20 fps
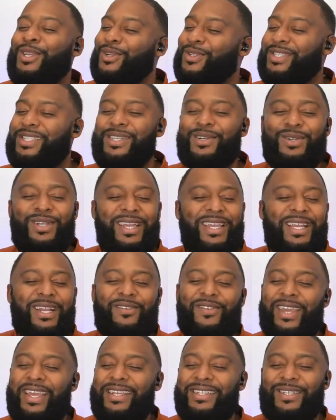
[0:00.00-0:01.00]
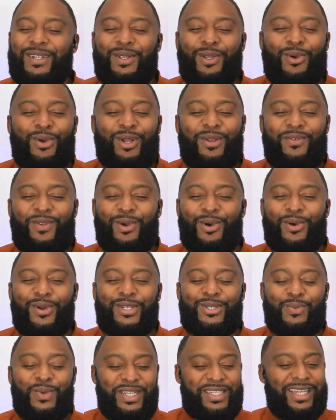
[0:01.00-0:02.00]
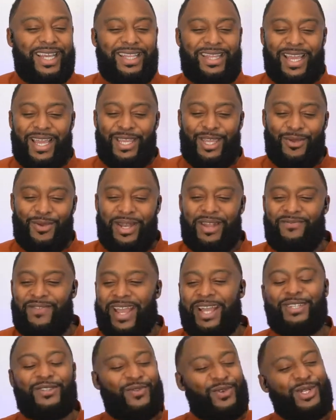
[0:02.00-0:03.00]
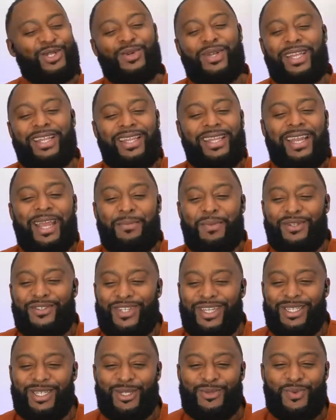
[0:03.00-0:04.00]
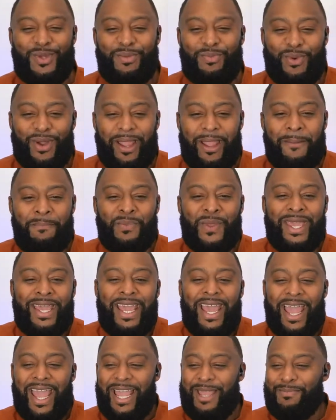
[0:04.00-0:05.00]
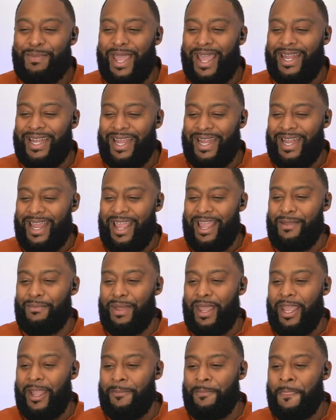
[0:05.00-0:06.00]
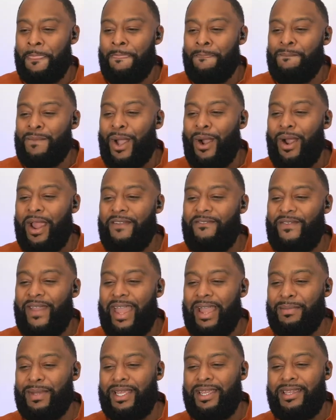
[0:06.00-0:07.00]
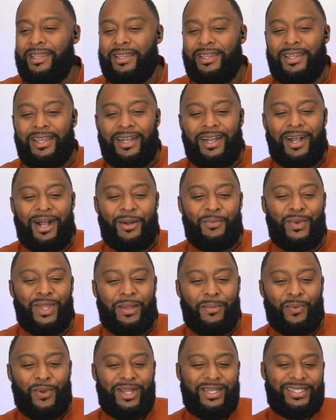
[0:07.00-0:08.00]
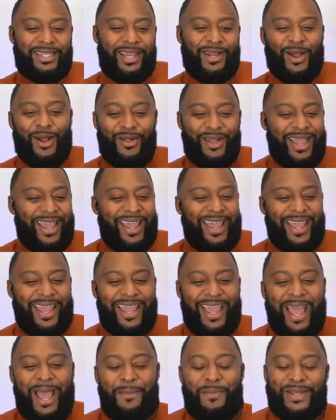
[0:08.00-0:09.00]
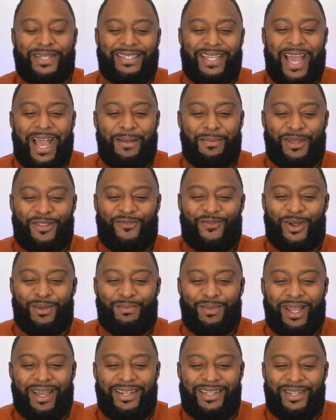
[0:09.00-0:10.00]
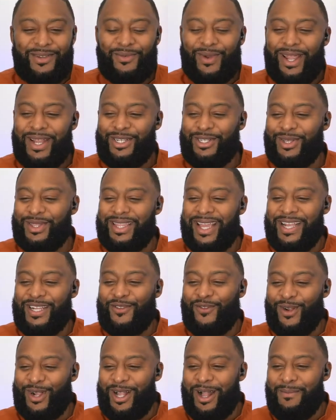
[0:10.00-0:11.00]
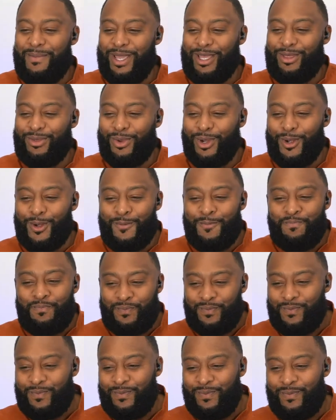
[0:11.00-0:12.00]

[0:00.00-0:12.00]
You're still King of Kings and Lord of Lords. We say thank you in advance for doing it. In the name of Jesus, we pray. Amen and amen. All right, family. We appreciate all. Hey, happy Sabbath from London. Rachel, thanks for coming through.